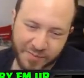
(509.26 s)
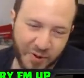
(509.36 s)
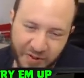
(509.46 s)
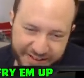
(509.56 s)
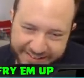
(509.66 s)

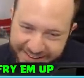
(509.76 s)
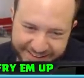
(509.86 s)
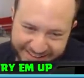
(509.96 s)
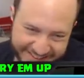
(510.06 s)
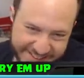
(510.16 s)
Point
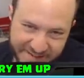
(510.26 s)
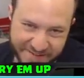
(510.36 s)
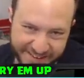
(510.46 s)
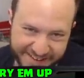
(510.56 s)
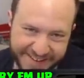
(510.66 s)
here or
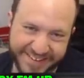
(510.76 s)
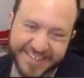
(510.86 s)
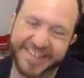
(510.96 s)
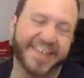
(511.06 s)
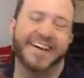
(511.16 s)
something.
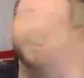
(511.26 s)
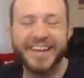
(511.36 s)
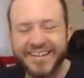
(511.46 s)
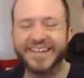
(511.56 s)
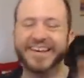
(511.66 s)
yeah.
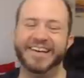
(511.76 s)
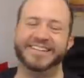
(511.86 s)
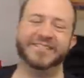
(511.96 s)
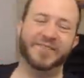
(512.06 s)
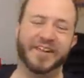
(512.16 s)
yeah,
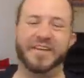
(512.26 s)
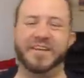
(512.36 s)
just one of